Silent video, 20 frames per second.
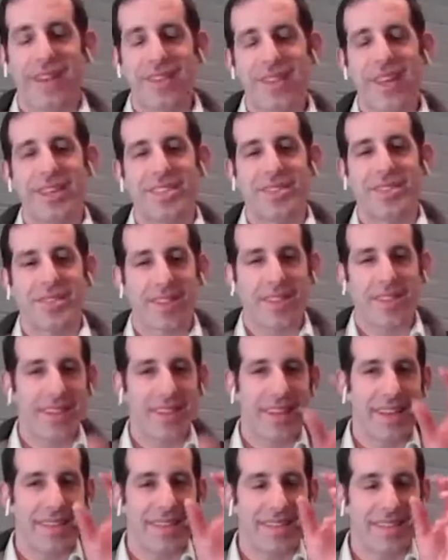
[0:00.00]
then let's
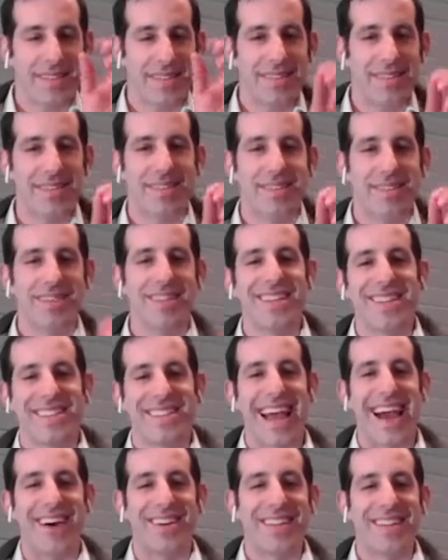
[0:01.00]
let's distill
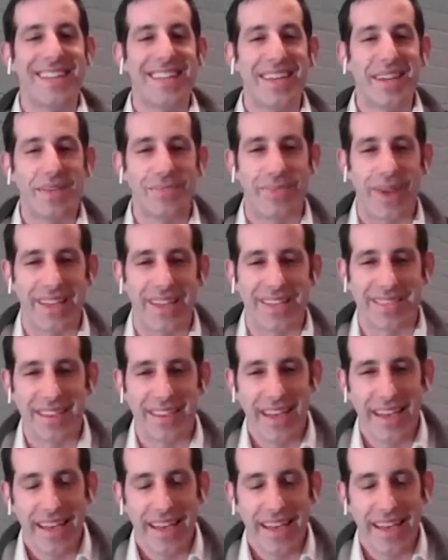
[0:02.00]
it down a little bit